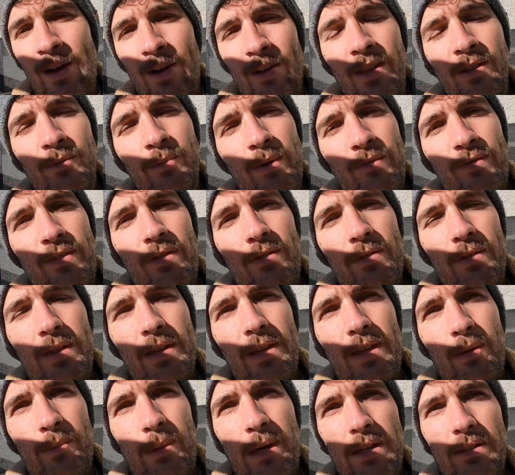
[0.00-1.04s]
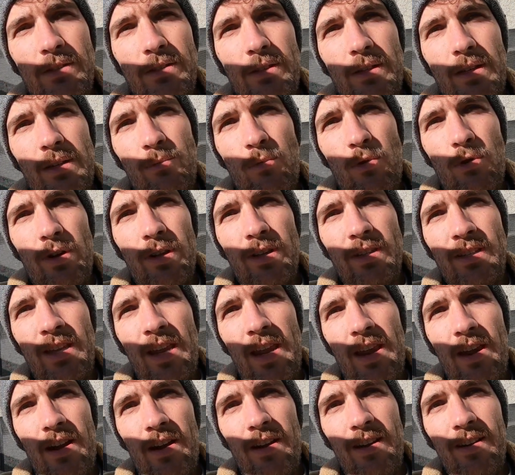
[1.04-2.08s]
That's my favorite thing about Sunday mornings
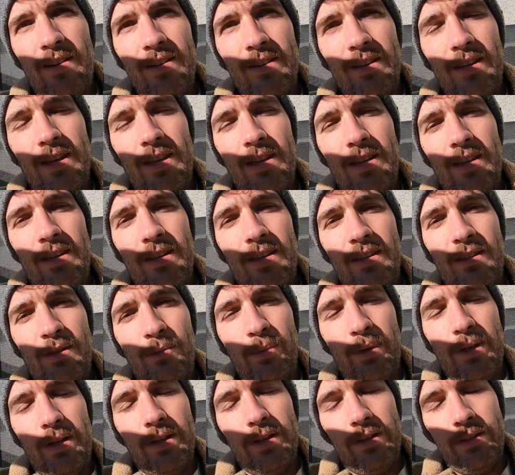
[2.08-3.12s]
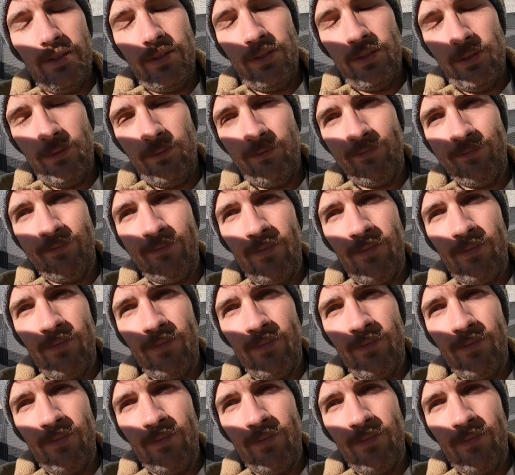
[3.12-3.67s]
here, is because